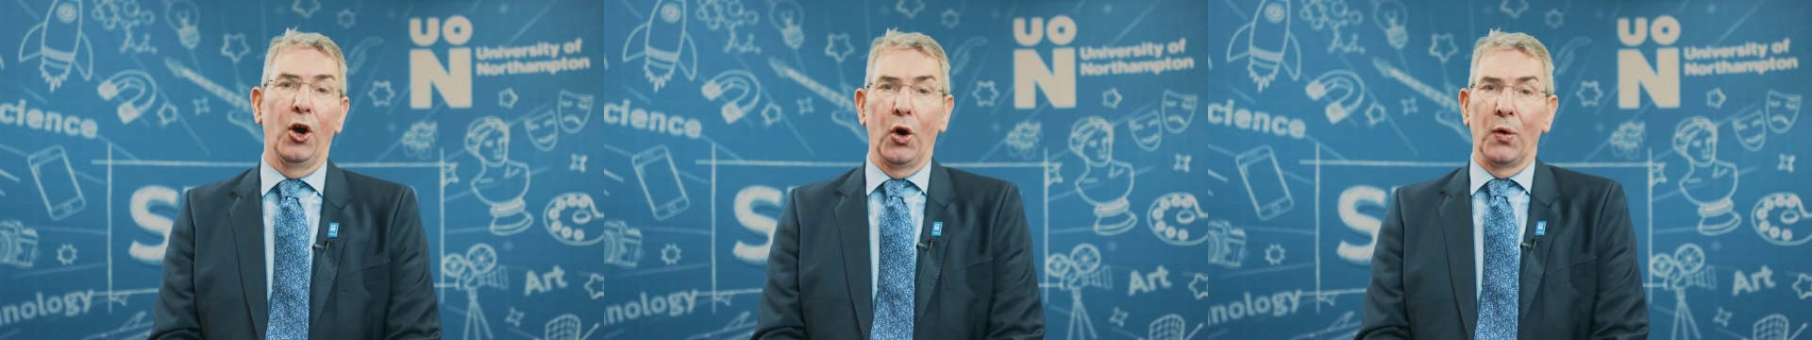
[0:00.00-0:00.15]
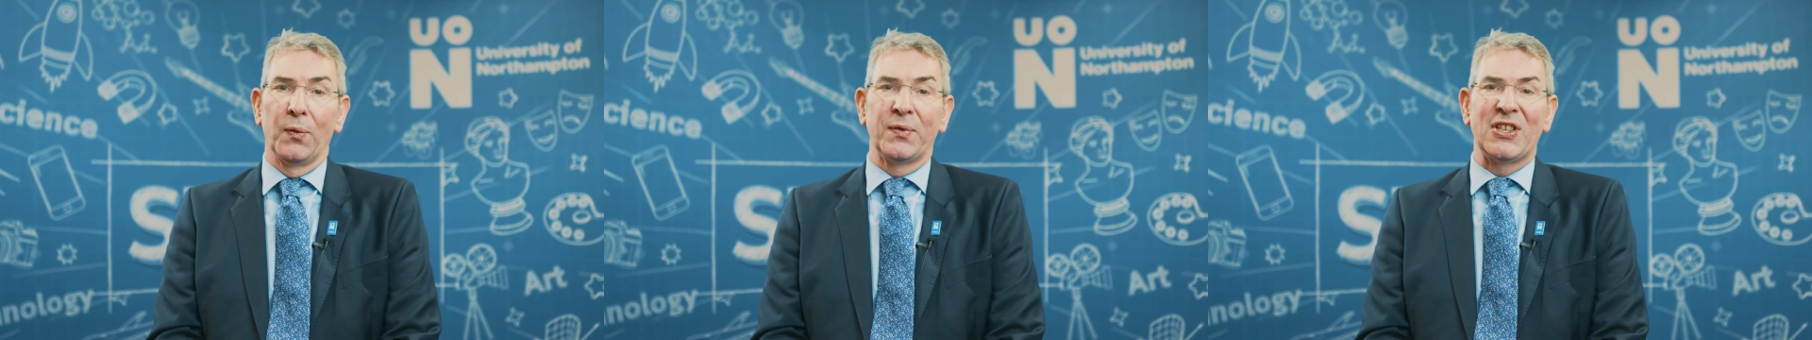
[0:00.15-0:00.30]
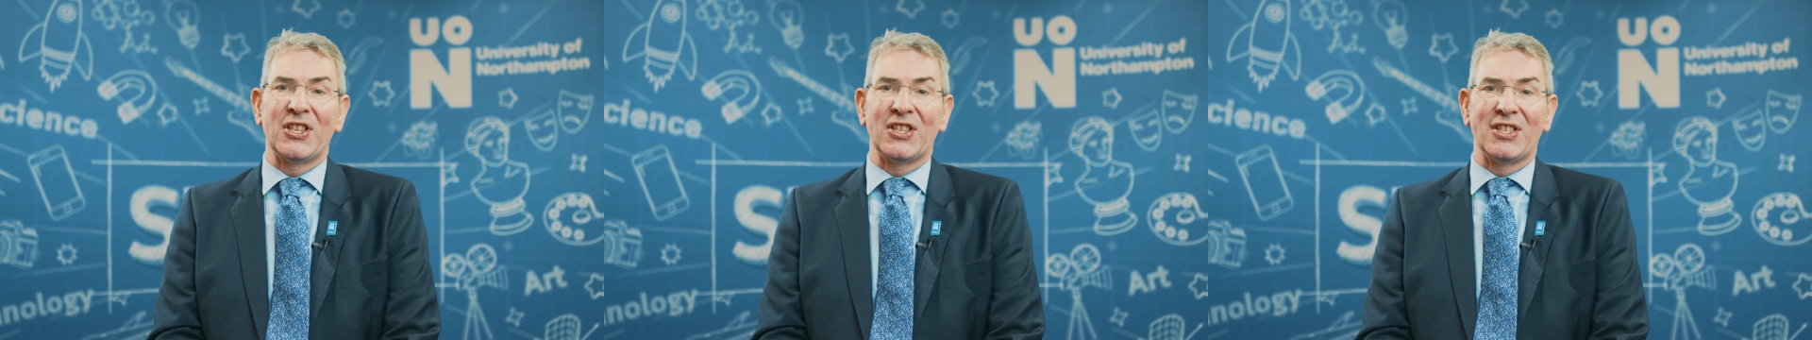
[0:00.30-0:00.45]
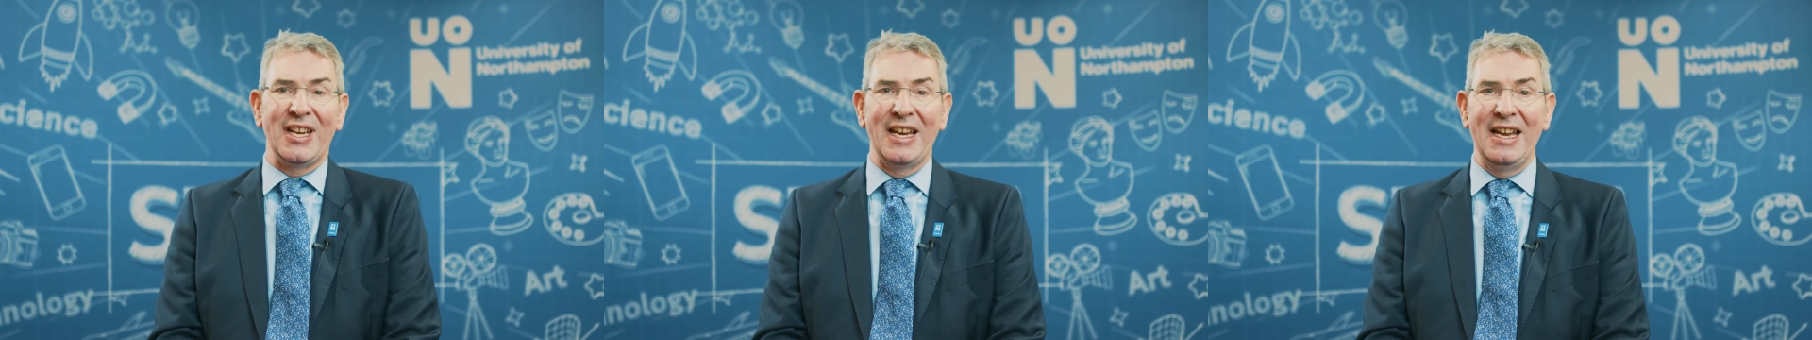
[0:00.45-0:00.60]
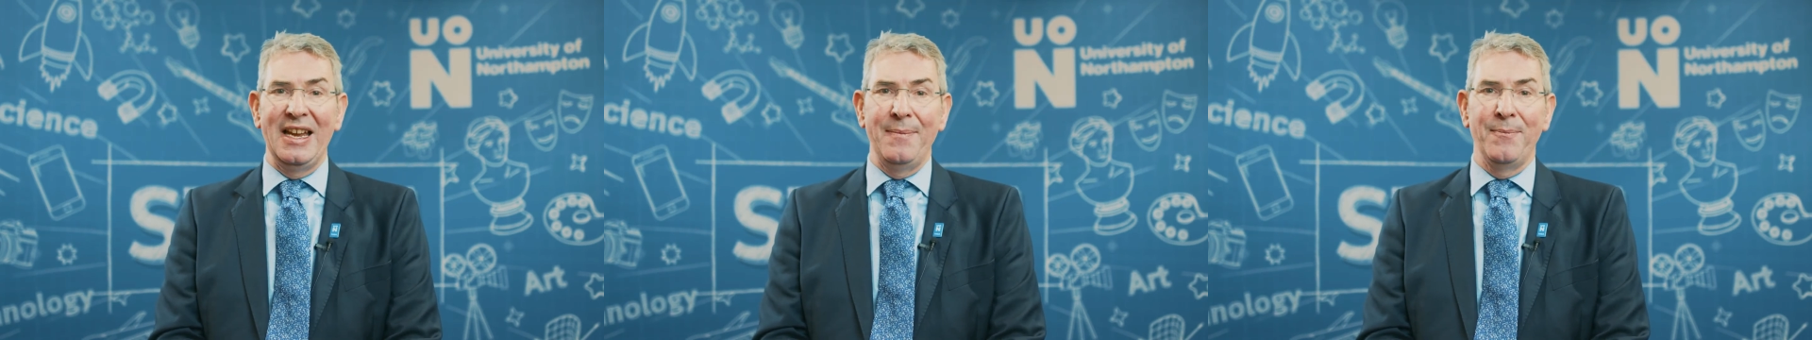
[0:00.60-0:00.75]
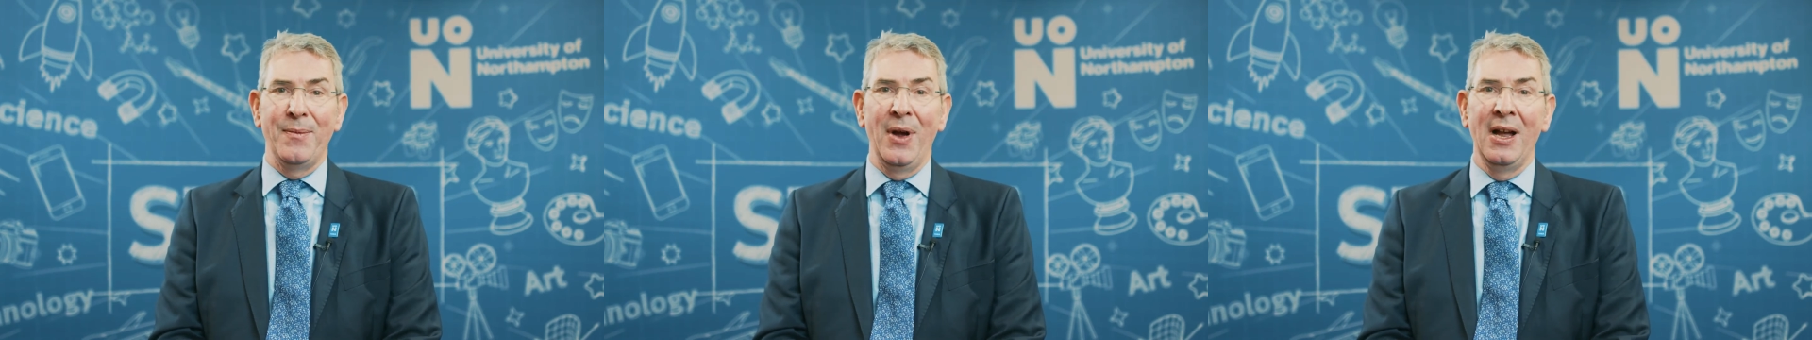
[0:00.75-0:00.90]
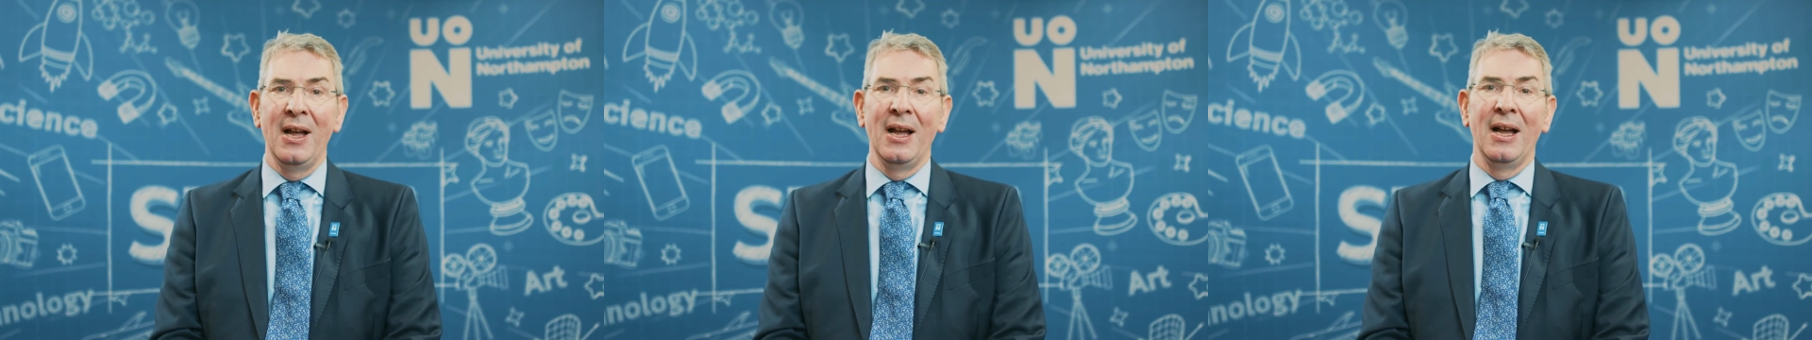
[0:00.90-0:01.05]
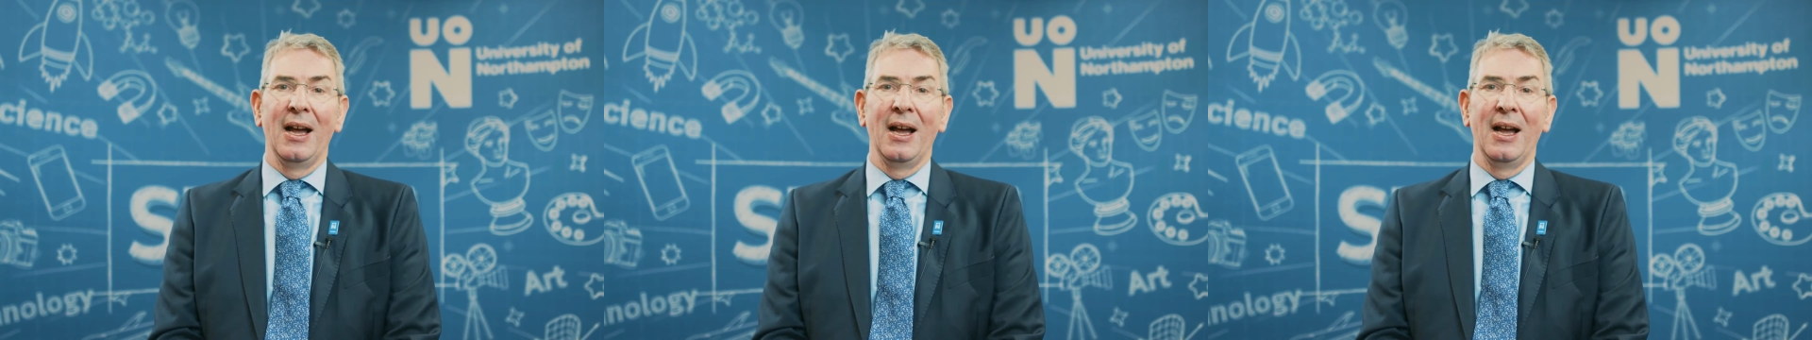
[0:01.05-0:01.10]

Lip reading: of STEAM,